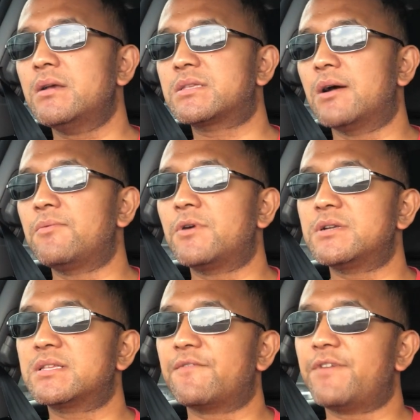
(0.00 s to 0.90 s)
So what
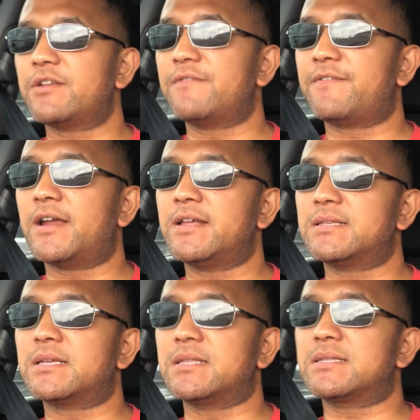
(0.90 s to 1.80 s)
does a vendor
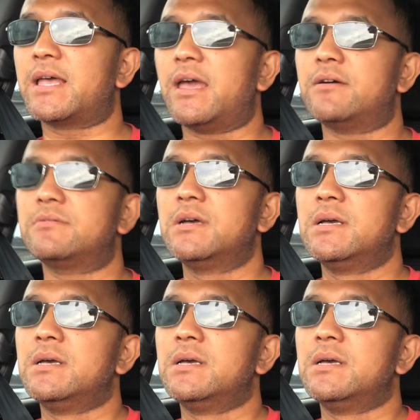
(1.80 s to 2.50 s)
financing entail?